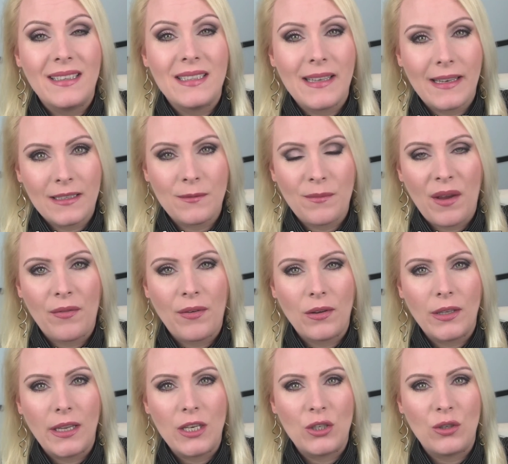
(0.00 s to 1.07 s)
It sets my
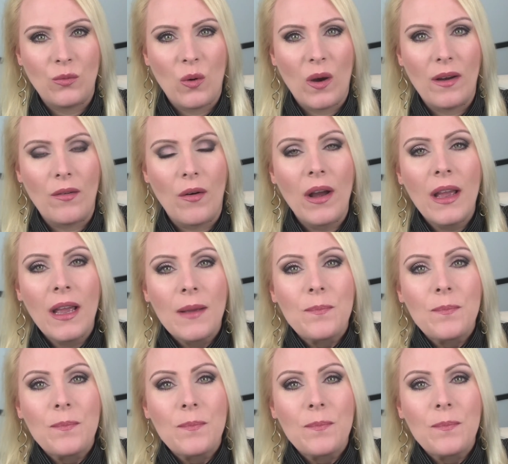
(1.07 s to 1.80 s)
foundation well.